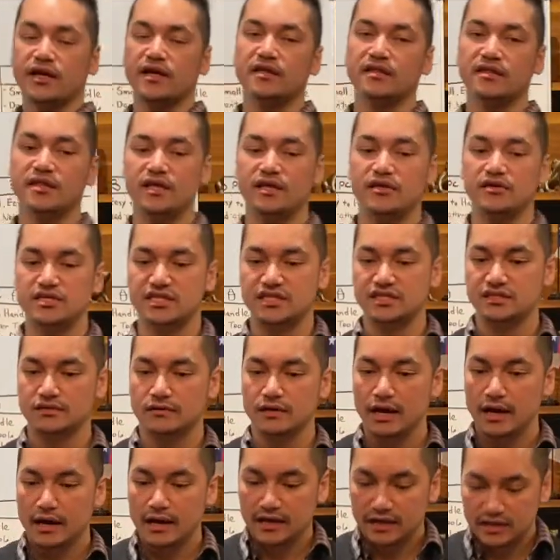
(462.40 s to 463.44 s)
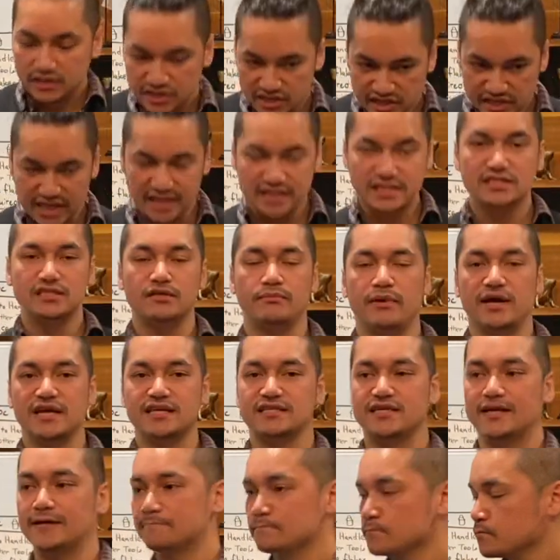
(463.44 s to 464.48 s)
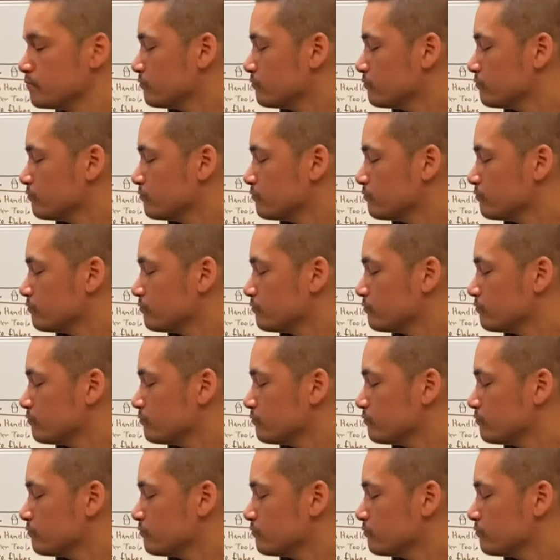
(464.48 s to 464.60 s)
or anything. You just just to mix it.